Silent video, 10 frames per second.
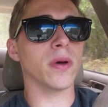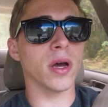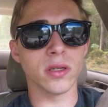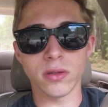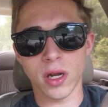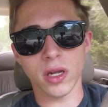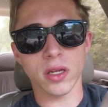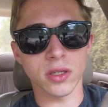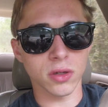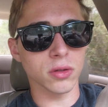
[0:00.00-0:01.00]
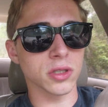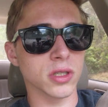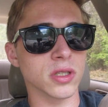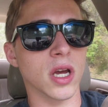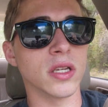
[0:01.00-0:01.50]
I do not indulge
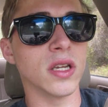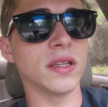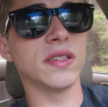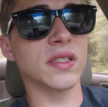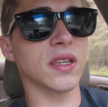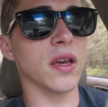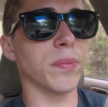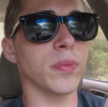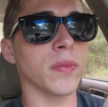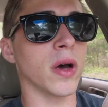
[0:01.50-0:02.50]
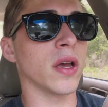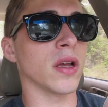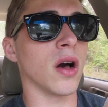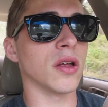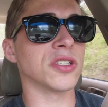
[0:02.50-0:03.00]
this, I did skip my
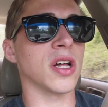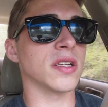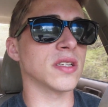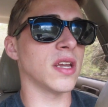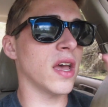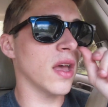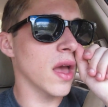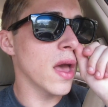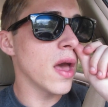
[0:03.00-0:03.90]
college class today.